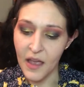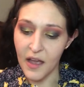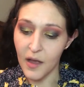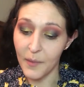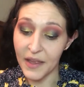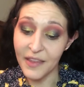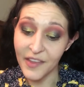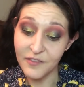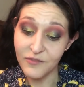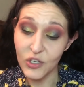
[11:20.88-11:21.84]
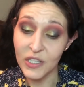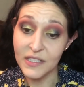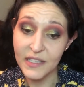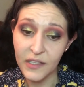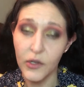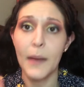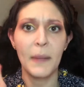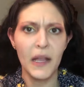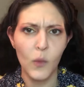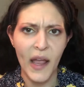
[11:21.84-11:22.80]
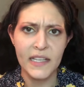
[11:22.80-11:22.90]
And then for concealer, and
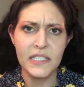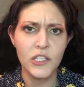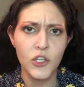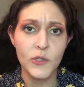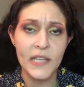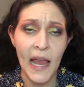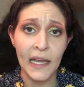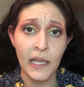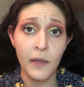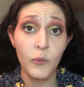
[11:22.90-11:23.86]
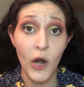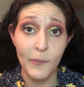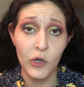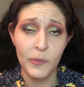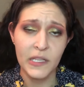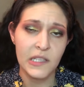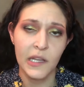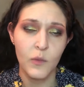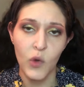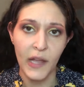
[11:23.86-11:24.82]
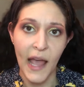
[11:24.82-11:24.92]
by the way, I didn't use any primer because I
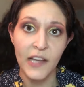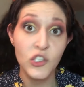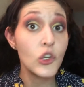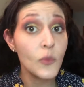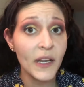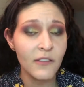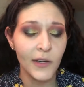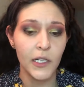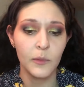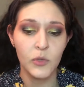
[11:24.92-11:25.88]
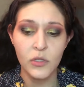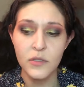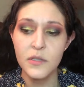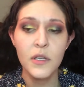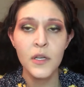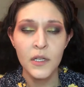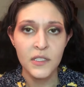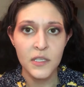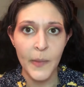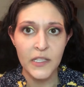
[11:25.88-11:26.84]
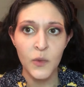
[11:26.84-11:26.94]
didn't want to add too many variables
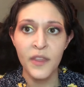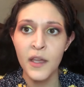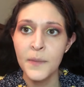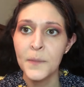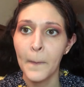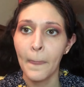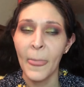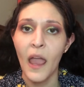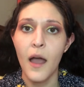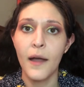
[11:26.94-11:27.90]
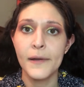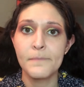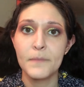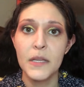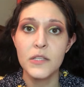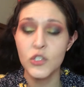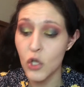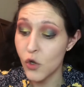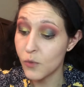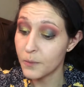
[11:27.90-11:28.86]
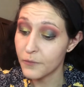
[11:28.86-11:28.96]
to mess with it.
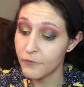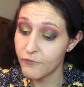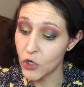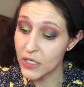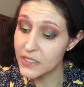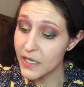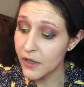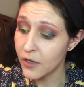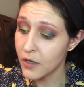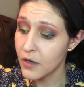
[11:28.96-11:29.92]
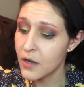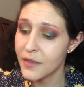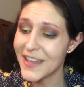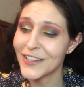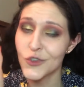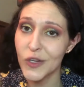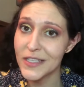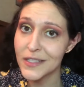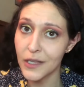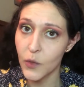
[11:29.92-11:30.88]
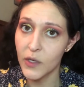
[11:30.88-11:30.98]
So for concealer, the
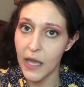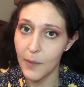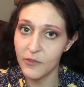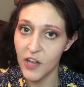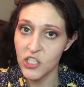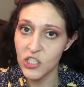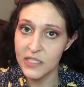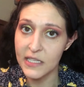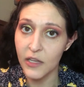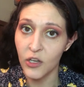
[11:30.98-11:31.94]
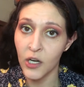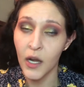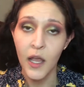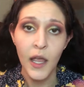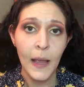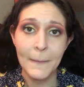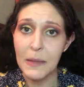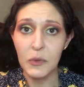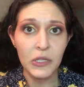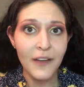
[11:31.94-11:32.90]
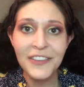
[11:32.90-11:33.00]
Catrice Liquid Camouflage Concealer,
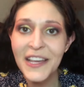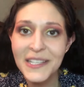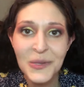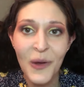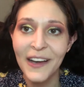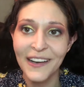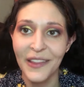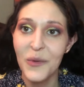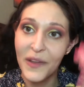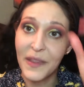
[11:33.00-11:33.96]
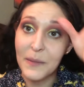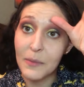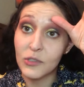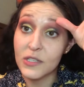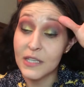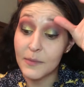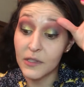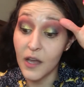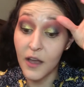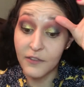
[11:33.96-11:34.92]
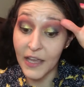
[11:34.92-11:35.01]
people love this one, another one that people just seem to
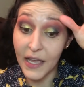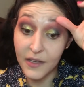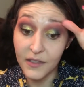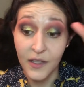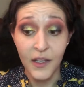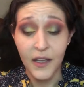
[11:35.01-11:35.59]
love. And